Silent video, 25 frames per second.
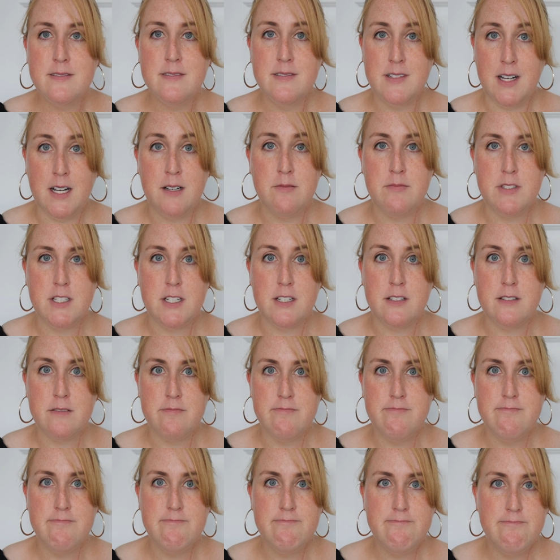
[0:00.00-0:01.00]
I'm
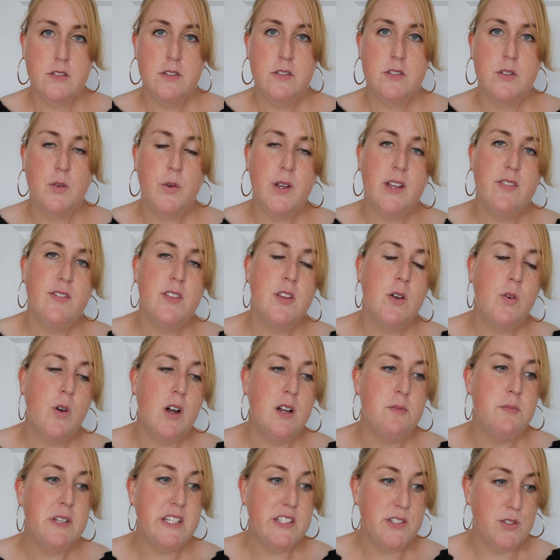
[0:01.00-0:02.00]
done. So even though
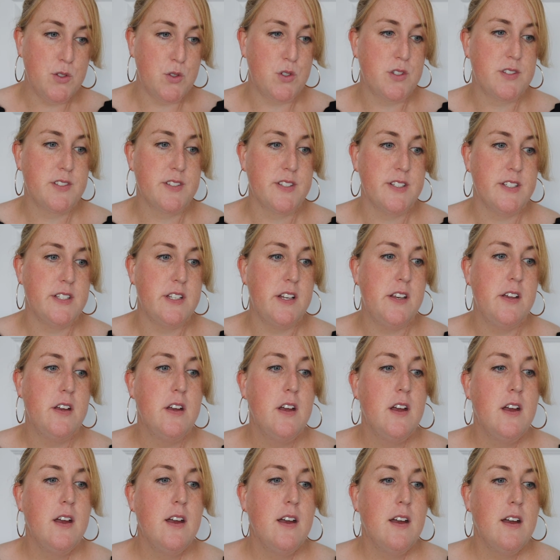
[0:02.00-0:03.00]
I'm exhausted,
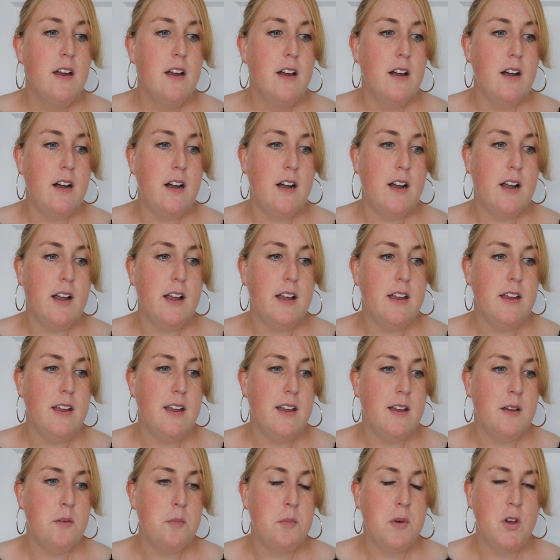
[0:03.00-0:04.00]
I
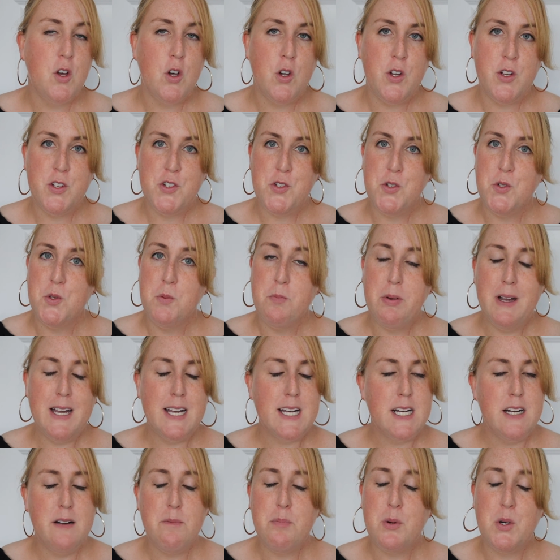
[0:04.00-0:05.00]
am going to
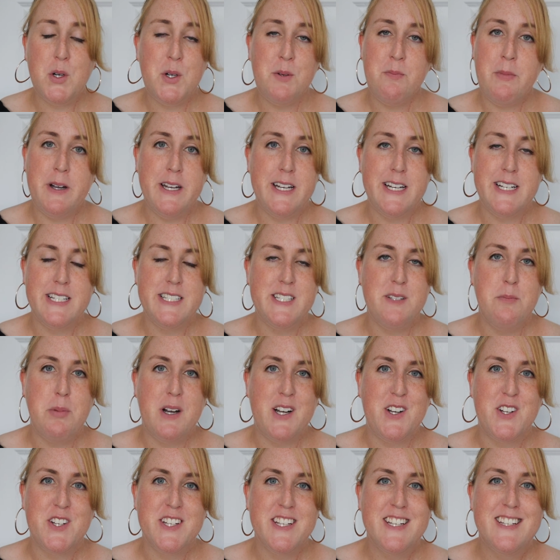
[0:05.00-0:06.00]
pack up all my
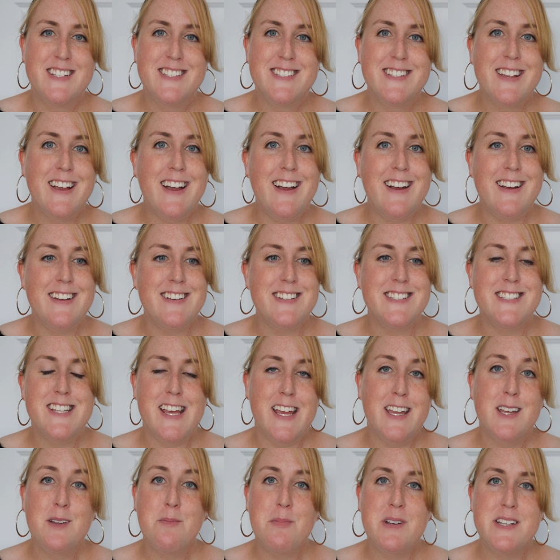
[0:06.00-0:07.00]
antibiotics and
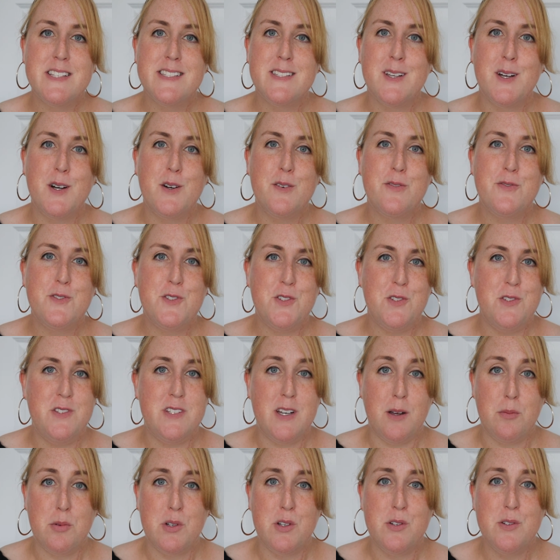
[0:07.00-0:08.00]
take myself to
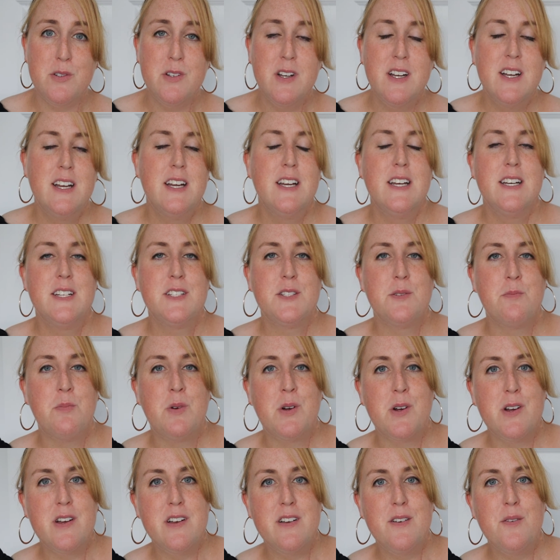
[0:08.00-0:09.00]
Dubbo
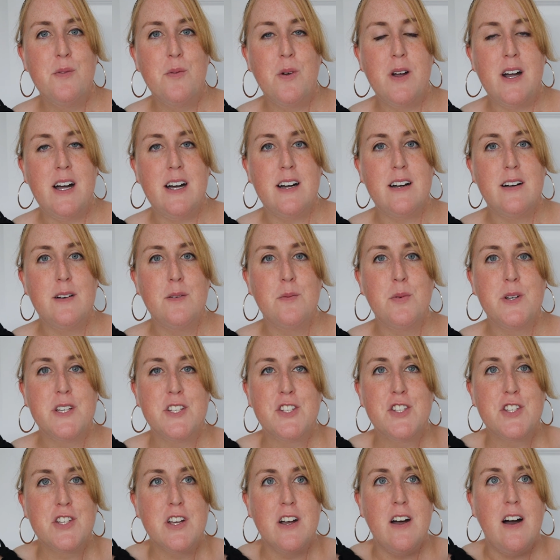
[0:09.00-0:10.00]
tomorrow,
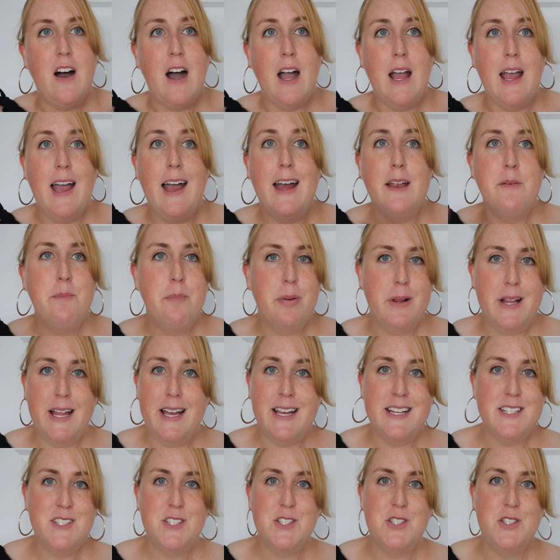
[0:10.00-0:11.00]
which I had
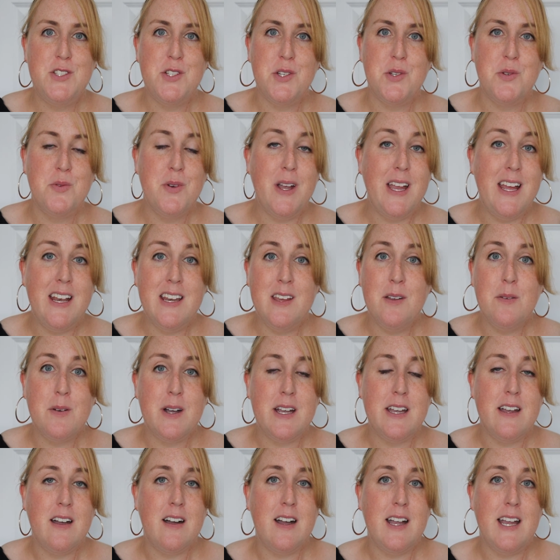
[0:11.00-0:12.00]
planned to do
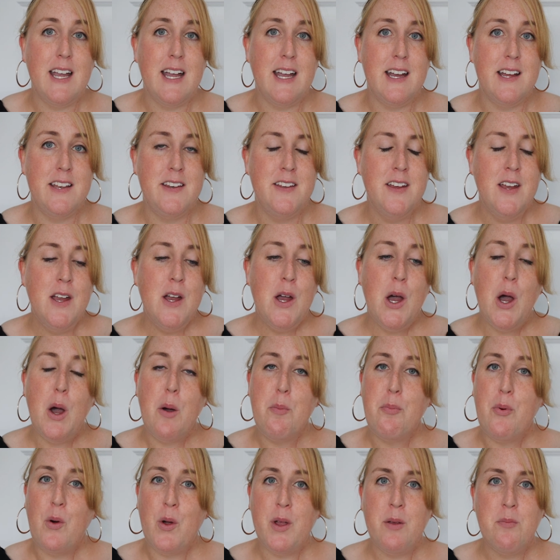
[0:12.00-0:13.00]
anyway. I had
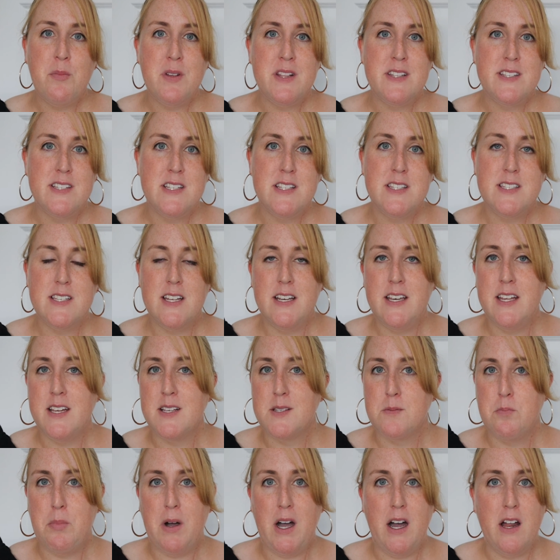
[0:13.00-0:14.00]
appointments in Sydney
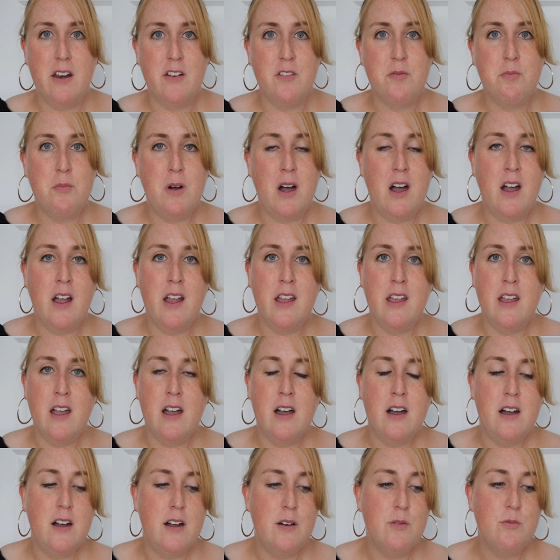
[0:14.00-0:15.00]
as part of
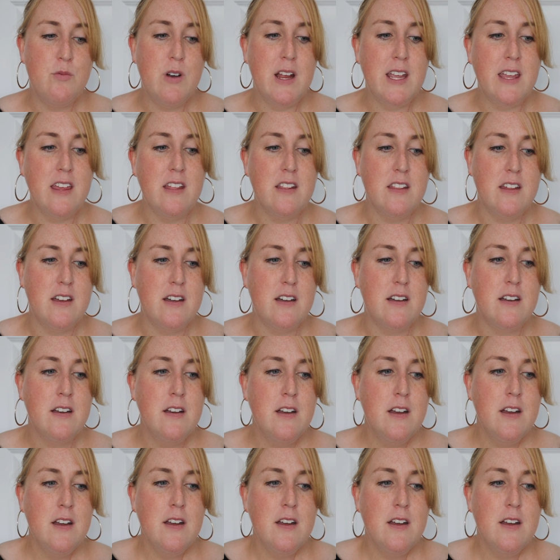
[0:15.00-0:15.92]
my regular